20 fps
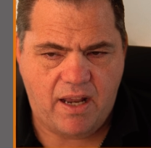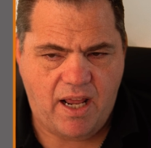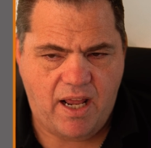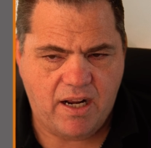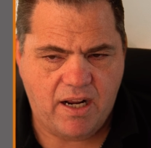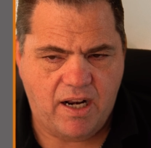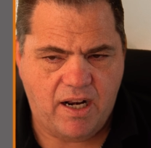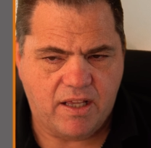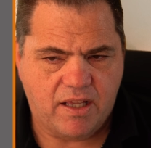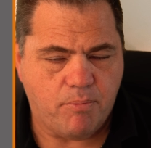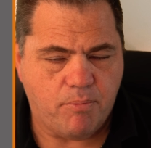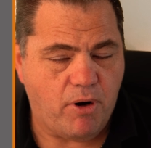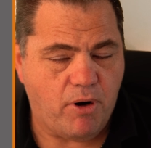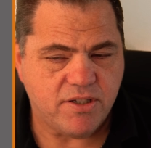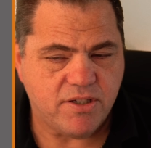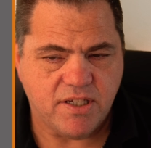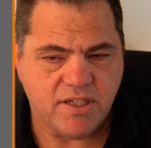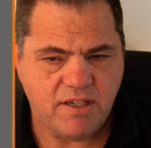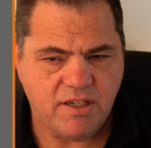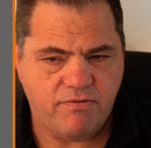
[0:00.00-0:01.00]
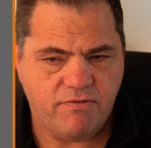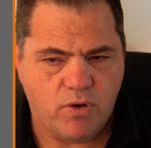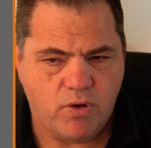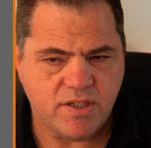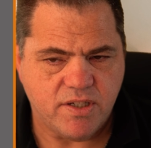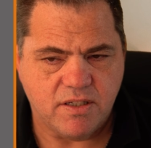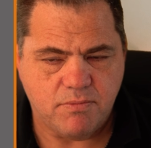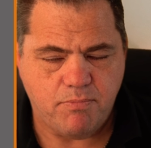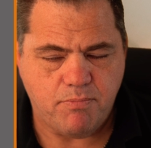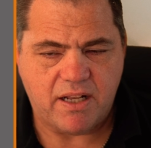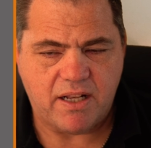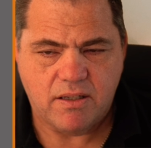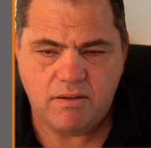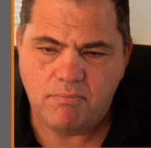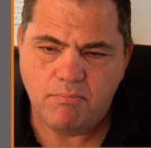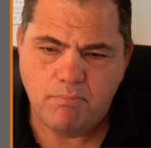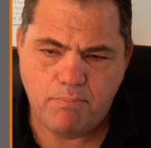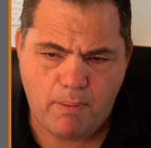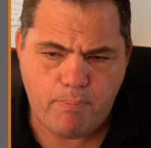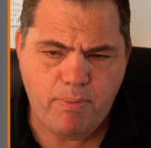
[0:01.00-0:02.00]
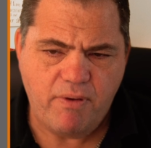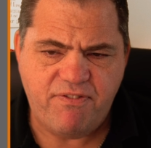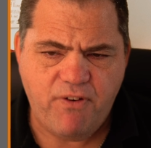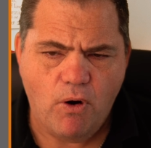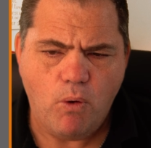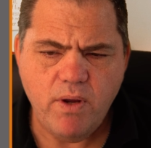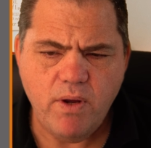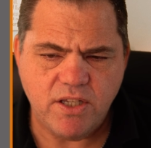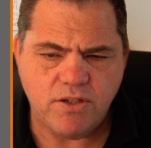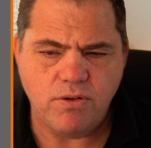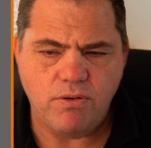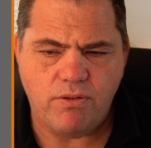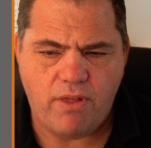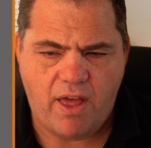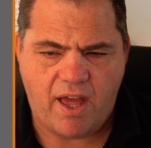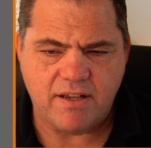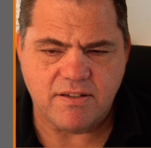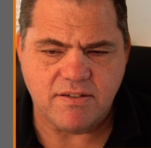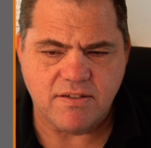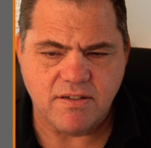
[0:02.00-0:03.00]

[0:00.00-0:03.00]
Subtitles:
click the process invoices button. But before we do that,